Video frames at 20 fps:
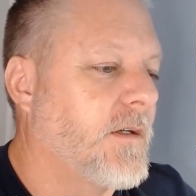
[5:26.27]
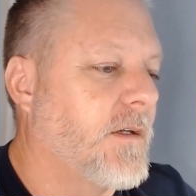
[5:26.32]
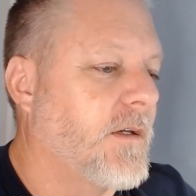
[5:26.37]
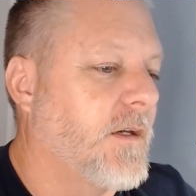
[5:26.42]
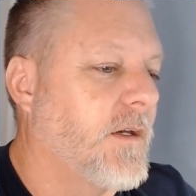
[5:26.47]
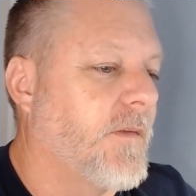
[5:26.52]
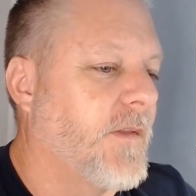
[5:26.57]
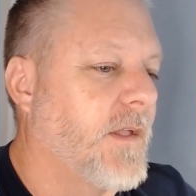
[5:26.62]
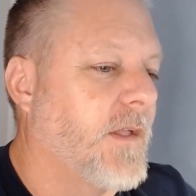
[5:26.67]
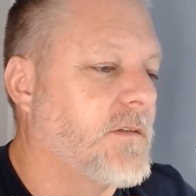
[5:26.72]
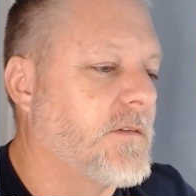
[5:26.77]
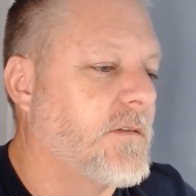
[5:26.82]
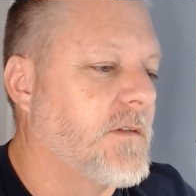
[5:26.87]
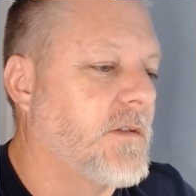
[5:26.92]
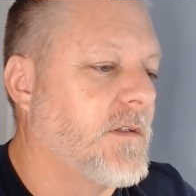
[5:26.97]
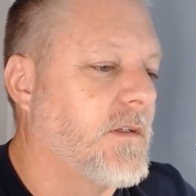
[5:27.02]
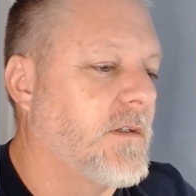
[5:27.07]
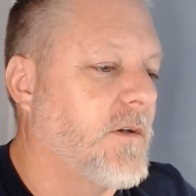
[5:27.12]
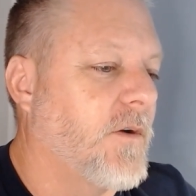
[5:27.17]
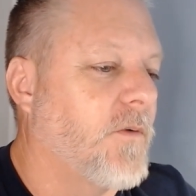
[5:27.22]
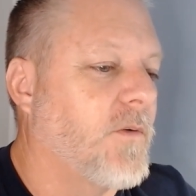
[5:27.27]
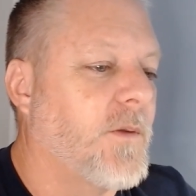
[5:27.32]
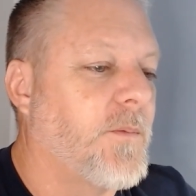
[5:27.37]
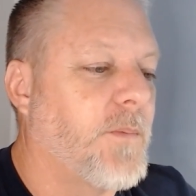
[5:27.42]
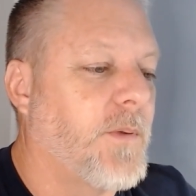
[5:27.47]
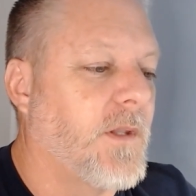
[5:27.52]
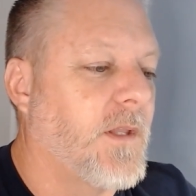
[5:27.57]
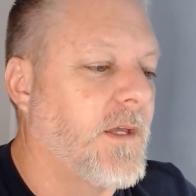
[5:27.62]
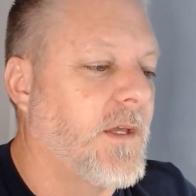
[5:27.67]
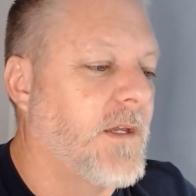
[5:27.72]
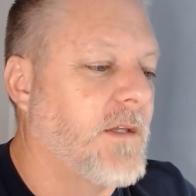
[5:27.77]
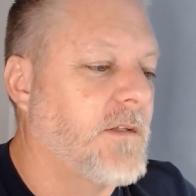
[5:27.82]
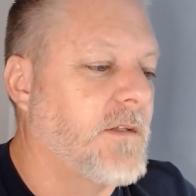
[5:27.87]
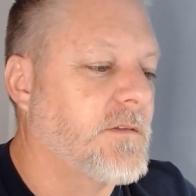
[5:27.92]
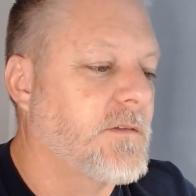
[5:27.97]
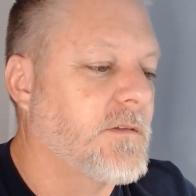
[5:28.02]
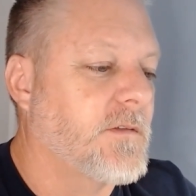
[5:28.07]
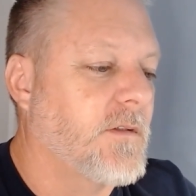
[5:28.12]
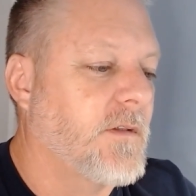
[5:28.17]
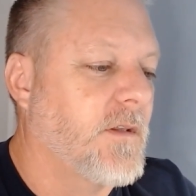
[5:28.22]
That's the only
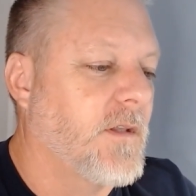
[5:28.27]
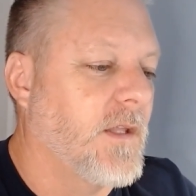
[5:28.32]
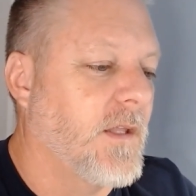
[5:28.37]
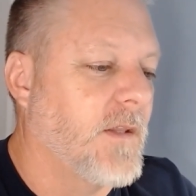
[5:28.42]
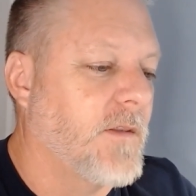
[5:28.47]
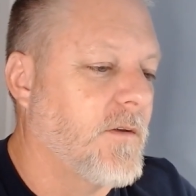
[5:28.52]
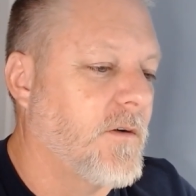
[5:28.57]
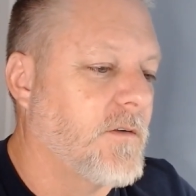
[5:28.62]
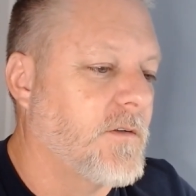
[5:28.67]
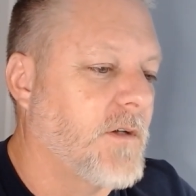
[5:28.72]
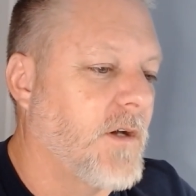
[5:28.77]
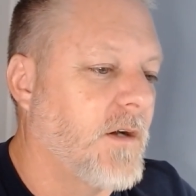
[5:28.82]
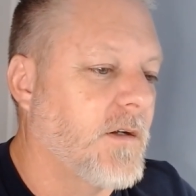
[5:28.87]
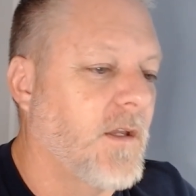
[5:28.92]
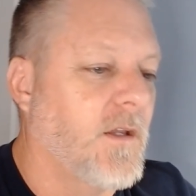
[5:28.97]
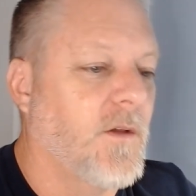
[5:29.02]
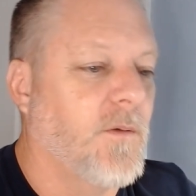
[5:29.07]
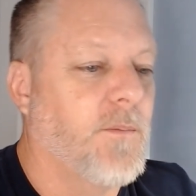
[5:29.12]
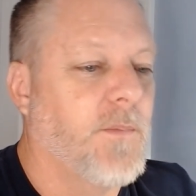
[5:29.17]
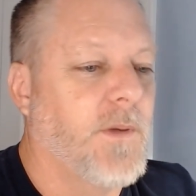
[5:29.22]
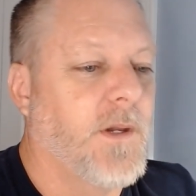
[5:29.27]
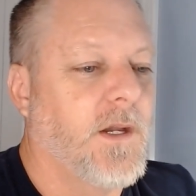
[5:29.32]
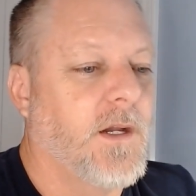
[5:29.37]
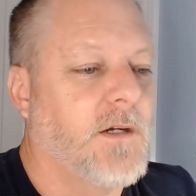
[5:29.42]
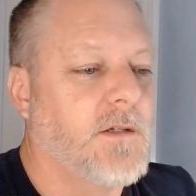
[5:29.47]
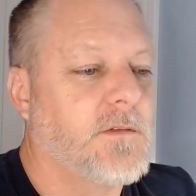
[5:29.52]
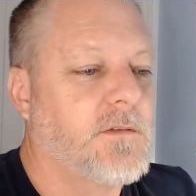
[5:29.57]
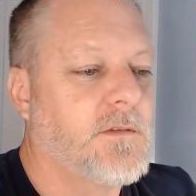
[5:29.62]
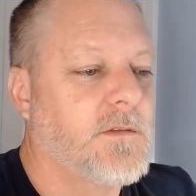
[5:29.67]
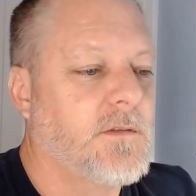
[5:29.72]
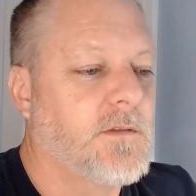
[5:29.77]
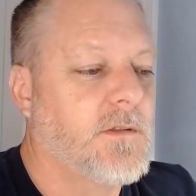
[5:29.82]
place that they're talking about